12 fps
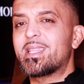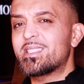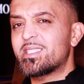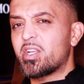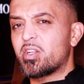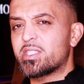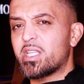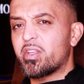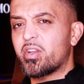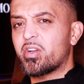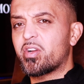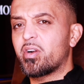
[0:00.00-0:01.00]
listing on
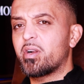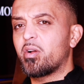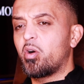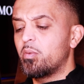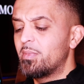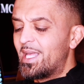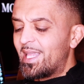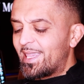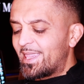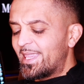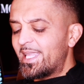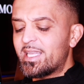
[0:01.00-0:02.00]
selling your current home,
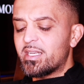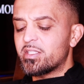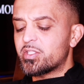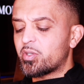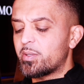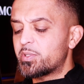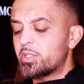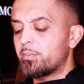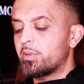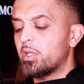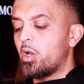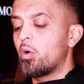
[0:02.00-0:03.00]
link in the description
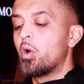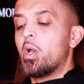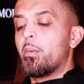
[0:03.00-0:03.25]
below.